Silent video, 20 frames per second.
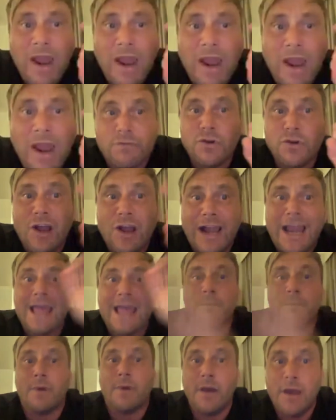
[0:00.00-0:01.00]
have to
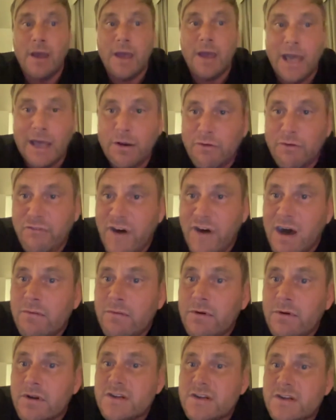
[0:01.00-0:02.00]
claim. And the
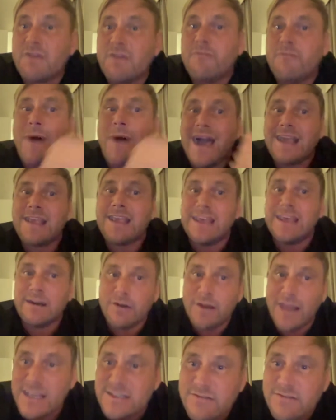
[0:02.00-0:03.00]
founders of back in
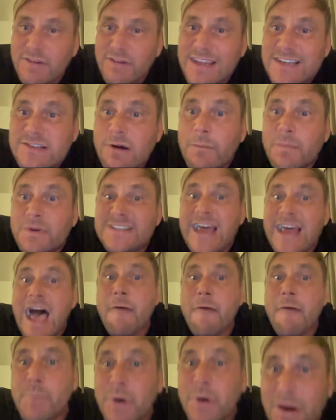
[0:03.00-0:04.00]
the days of these companies
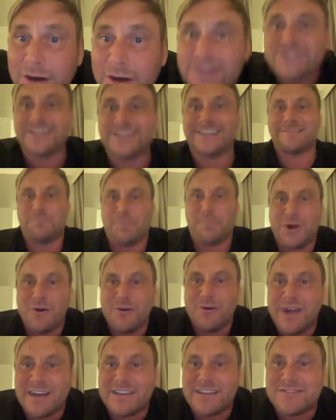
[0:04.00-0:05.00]
have purchased
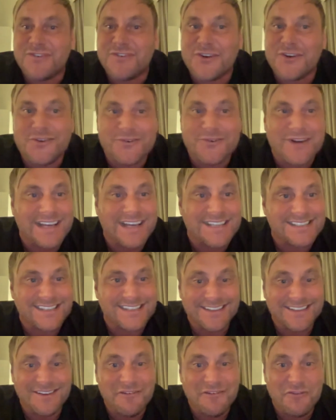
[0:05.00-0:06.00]
products for you guys,
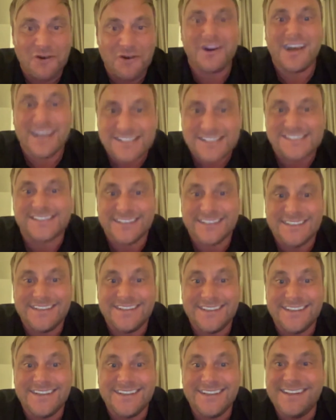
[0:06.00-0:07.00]
for us,
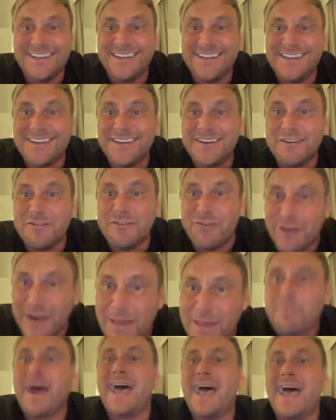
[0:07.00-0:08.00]

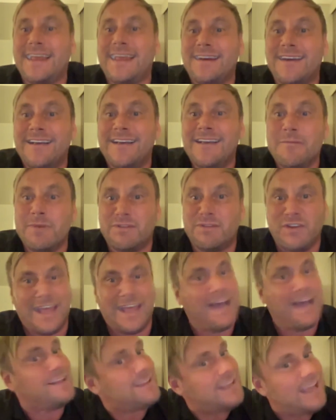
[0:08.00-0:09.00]
fully paid. But we
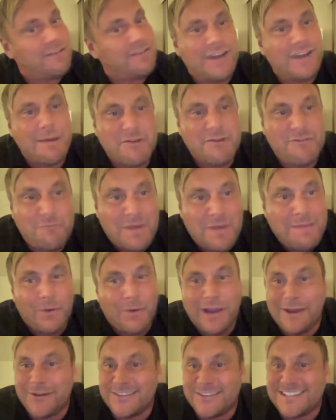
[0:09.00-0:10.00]
can't give them if
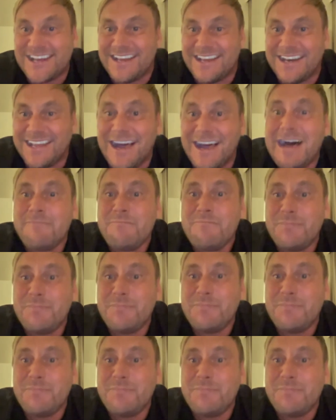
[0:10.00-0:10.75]
people are not signing up.